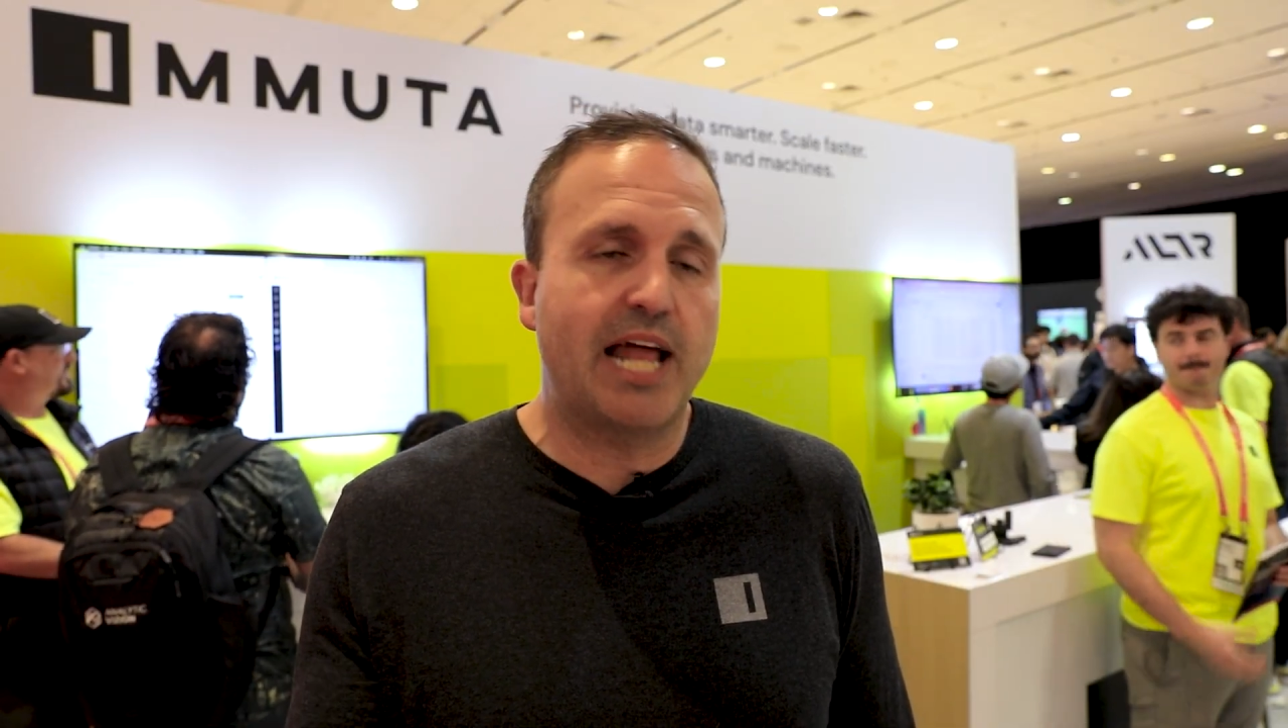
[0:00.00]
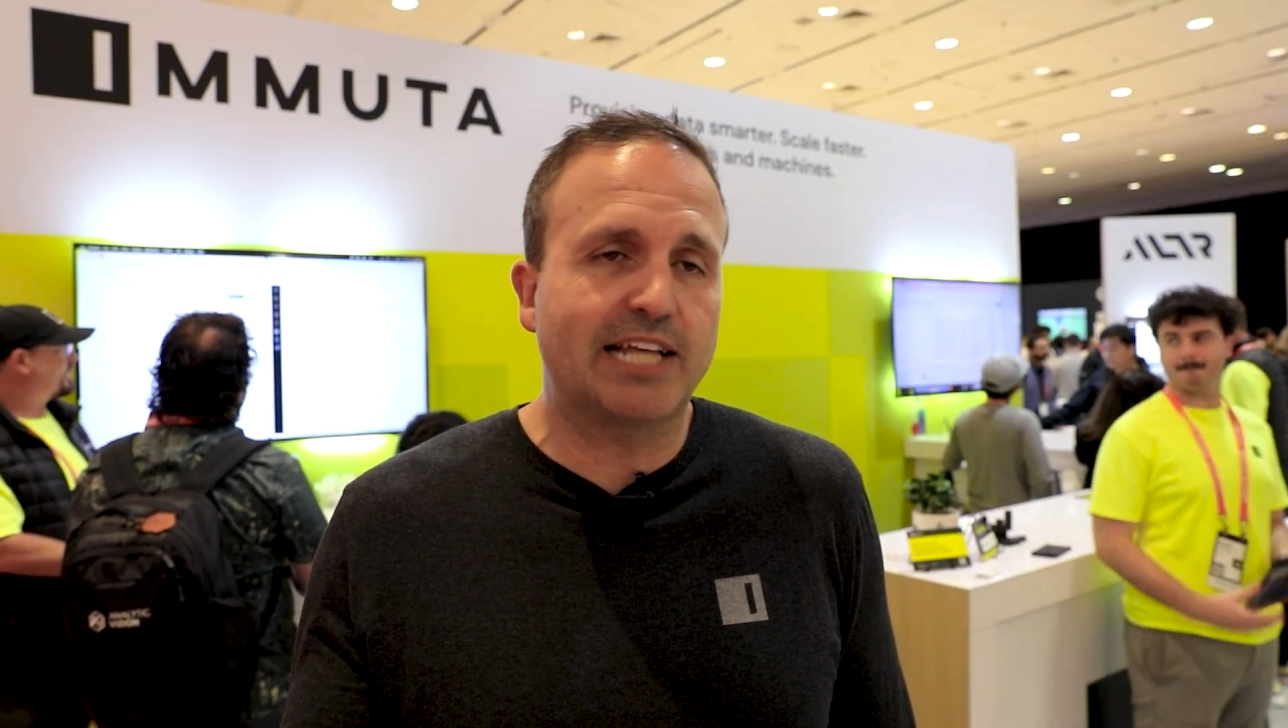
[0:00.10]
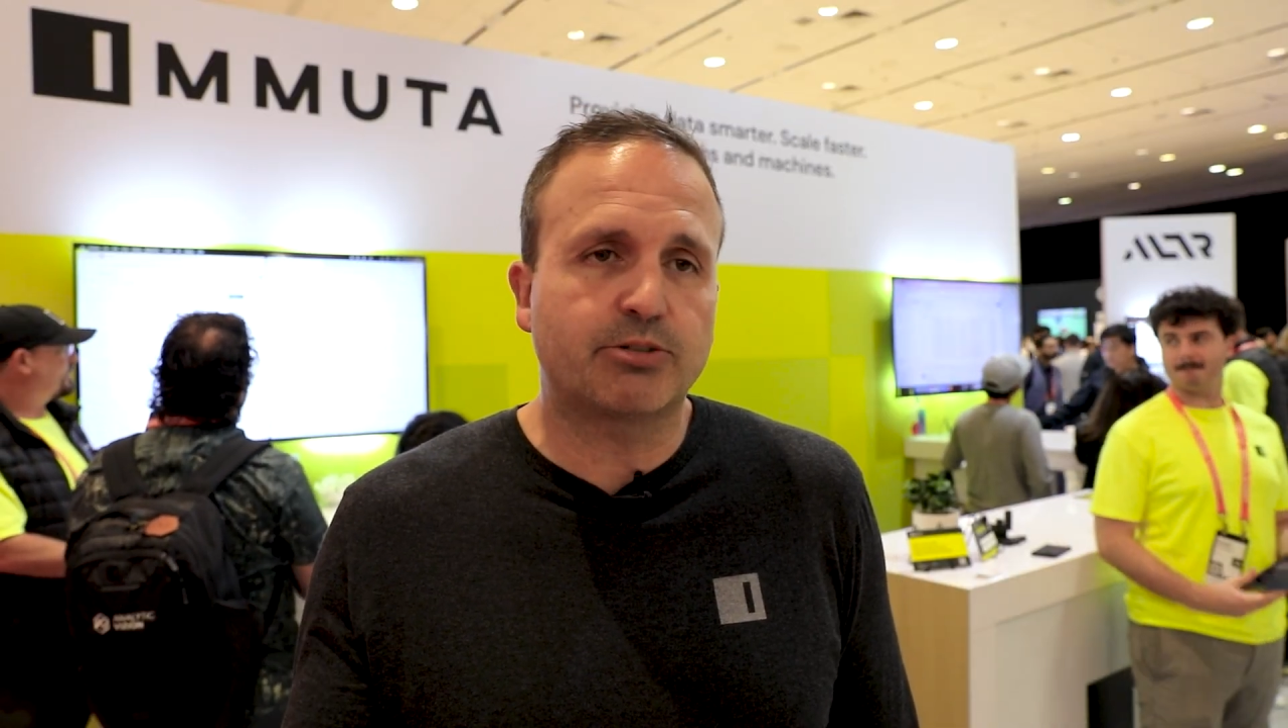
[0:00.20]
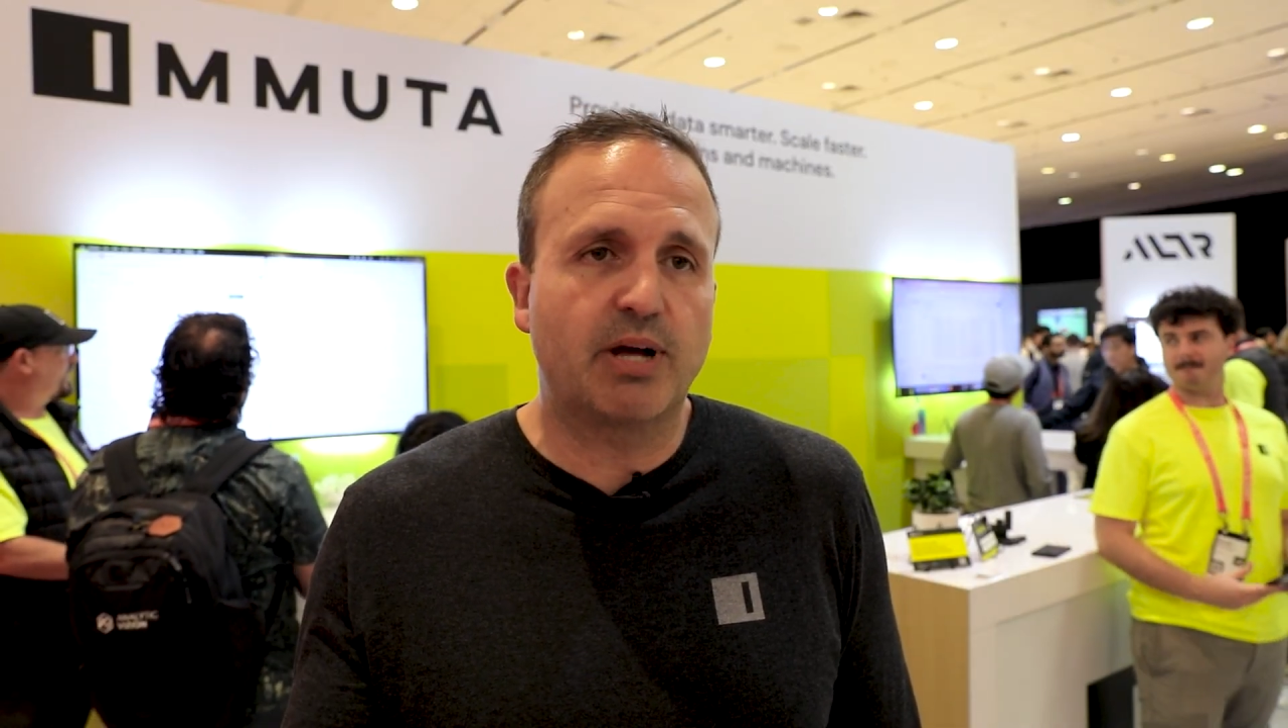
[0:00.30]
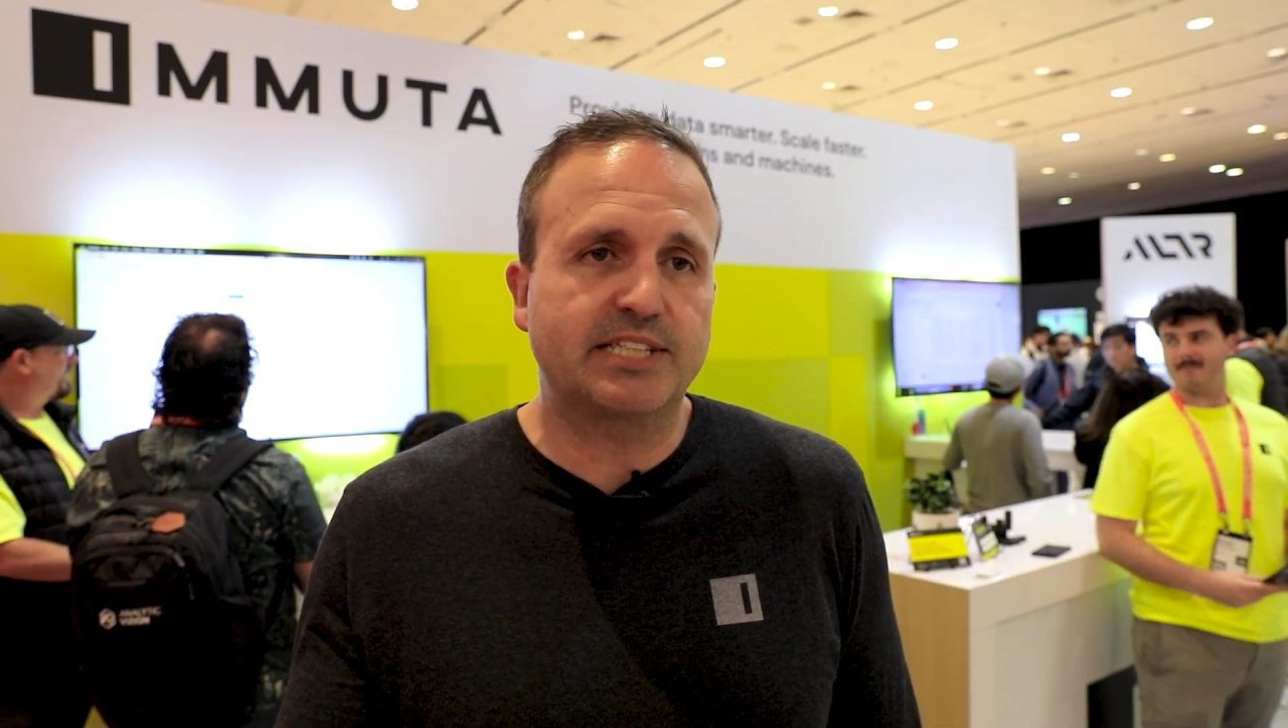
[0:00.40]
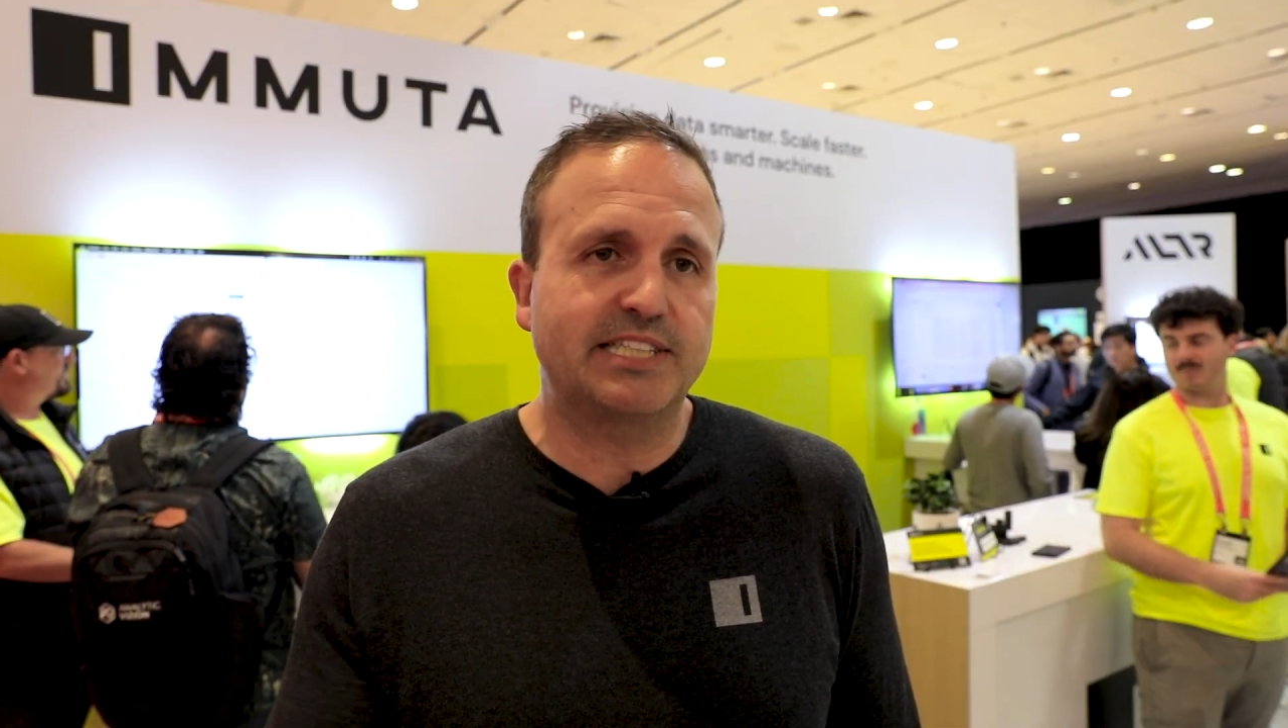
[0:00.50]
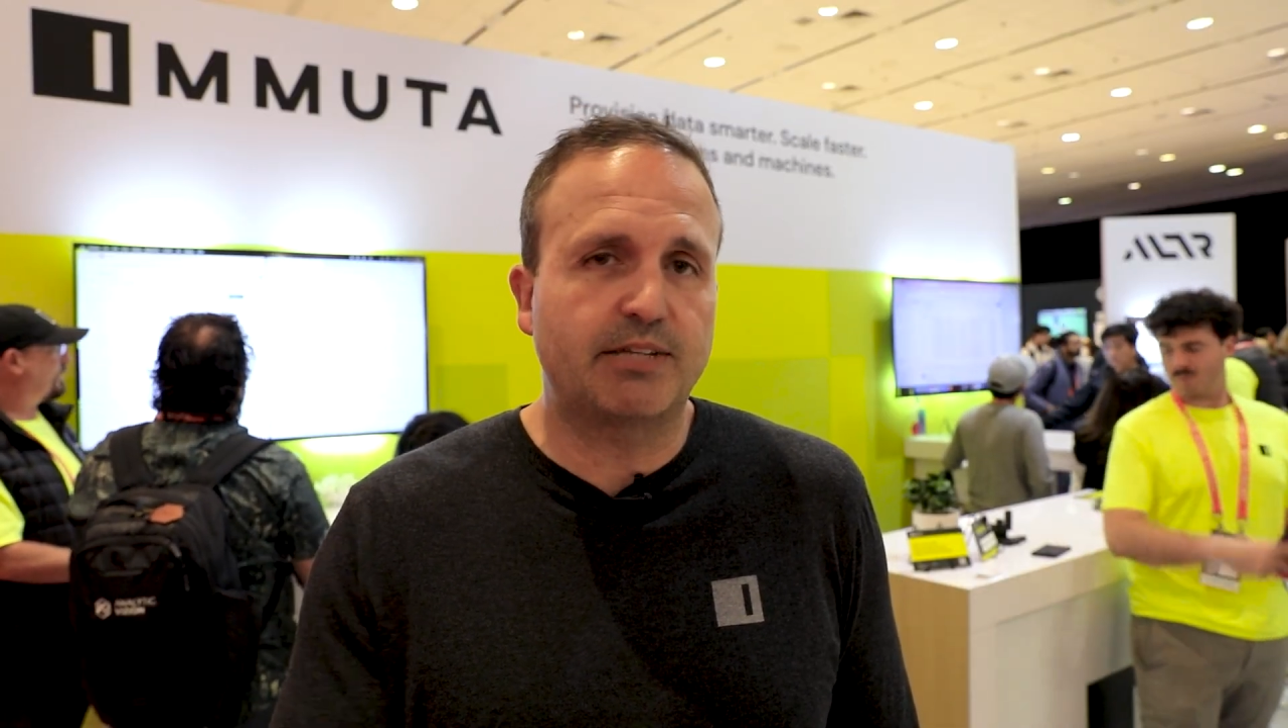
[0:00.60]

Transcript: ask questions.